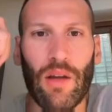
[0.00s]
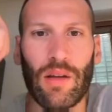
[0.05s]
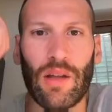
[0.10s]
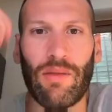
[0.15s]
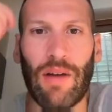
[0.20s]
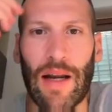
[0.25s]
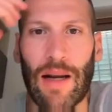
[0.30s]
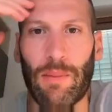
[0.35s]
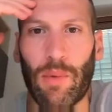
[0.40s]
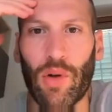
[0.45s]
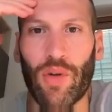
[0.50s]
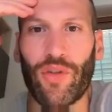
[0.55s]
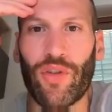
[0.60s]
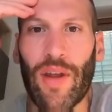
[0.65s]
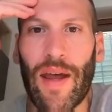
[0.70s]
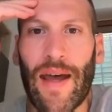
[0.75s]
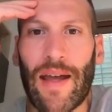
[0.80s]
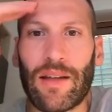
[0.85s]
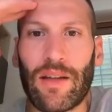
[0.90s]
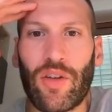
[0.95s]
The variable
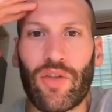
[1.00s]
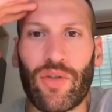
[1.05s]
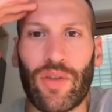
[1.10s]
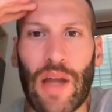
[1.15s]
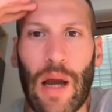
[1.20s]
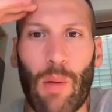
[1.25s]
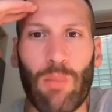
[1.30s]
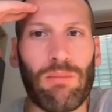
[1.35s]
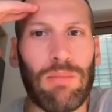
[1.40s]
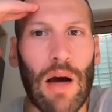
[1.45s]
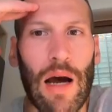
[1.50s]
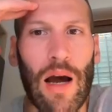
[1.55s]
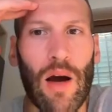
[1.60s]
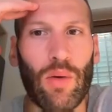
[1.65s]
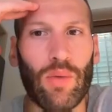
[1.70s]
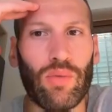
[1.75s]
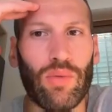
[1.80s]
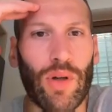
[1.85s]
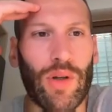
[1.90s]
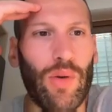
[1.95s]
z is now
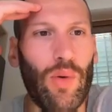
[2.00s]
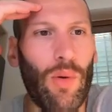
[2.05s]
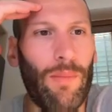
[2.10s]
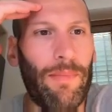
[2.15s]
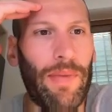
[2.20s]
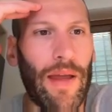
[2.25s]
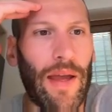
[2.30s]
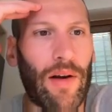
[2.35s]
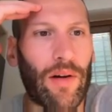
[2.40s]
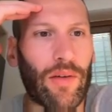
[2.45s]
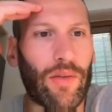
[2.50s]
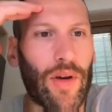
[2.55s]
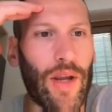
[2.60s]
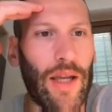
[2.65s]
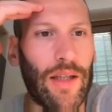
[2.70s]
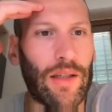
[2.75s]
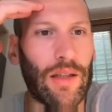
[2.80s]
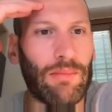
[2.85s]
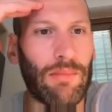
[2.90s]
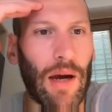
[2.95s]
bound to a new pair
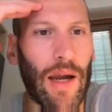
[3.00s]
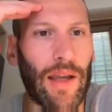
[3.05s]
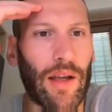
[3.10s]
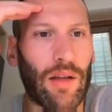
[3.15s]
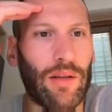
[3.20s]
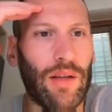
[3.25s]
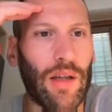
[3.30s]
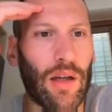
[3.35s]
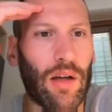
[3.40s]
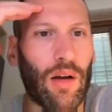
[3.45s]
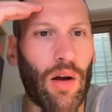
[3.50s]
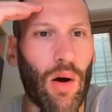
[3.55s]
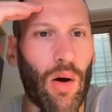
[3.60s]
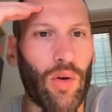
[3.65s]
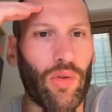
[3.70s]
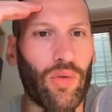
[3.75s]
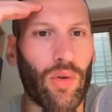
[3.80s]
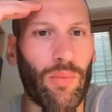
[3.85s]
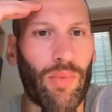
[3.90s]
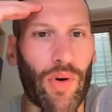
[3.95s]
created by the
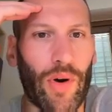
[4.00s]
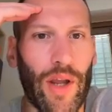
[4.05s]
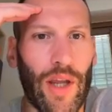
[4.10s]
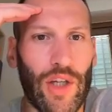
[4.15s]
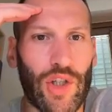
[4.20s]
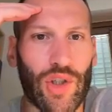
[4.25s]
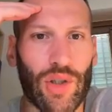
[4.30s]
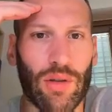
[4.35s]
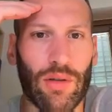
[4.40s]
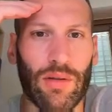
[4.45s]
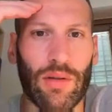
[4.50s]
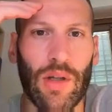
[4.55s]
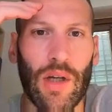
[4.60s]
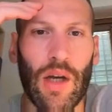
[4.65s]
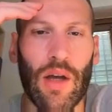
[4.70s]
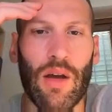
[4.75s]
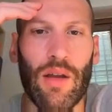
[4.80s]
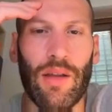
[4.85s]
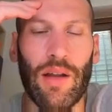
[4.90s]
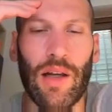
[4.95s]
cons operation.
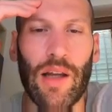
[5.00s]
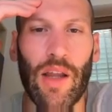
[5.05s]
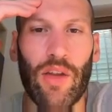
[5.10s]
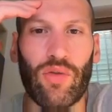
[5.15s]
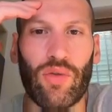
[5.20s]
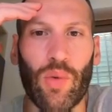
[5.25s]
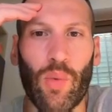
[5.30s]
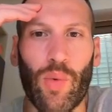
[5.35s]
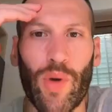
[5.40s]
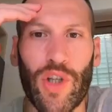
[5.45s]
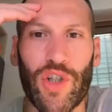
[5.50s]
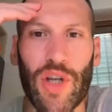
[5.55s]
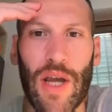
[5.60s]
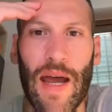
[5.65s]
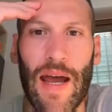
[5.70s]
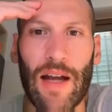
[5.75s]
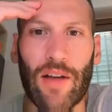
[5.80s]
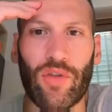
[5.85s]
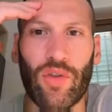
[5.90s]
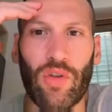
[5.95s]
The list to which
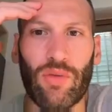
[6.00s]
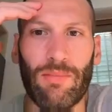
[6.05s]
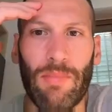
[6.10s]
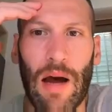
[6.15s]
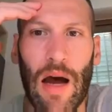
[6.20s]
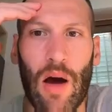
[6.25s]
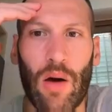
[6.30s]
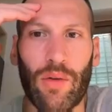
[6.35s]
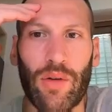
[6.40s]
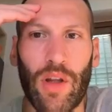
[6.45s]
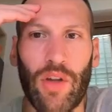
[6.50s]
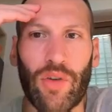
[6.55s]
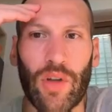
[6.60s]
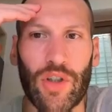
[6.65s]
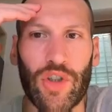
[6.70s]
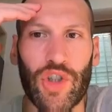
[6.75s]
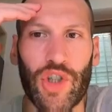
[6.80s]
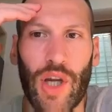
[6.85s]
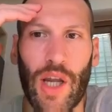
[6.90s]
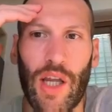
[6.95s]
x is bound is
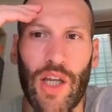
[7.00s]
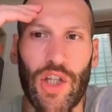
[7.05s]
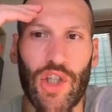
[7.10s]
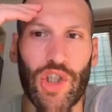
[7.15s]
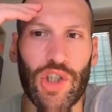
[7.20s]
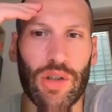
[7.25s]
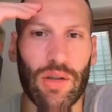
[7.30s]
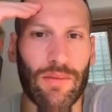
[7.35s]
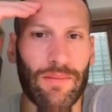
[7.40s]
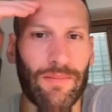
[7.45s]
unchanged.